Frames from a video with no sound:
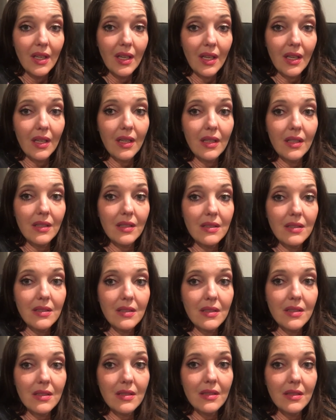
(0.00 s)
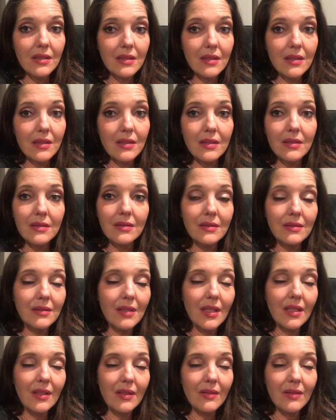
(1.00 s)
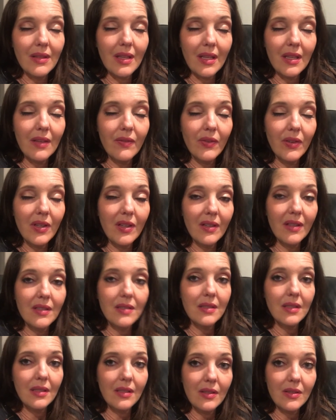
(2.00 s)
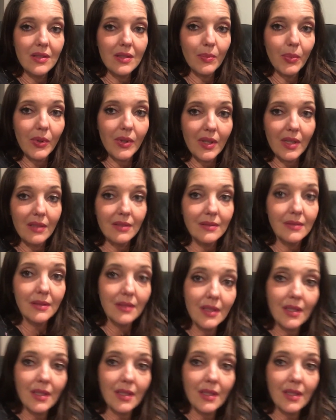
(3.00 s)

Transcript: And, you know, thank you for your continued support.